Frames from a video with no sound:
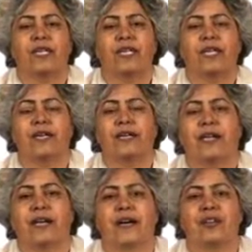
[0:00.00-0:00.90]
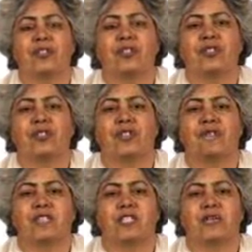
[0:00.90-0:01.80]
he encouraged
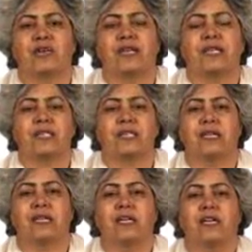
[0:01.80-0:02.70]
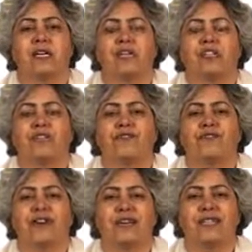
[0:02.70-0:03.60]
Vespasian to
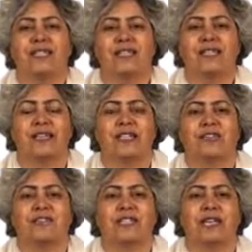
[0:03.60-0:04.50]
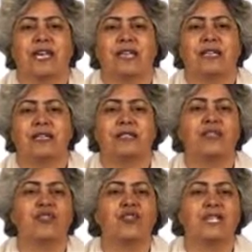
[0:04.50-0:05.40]
fight against Vitellius,
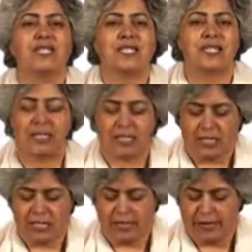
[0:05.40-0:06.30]
the reason that he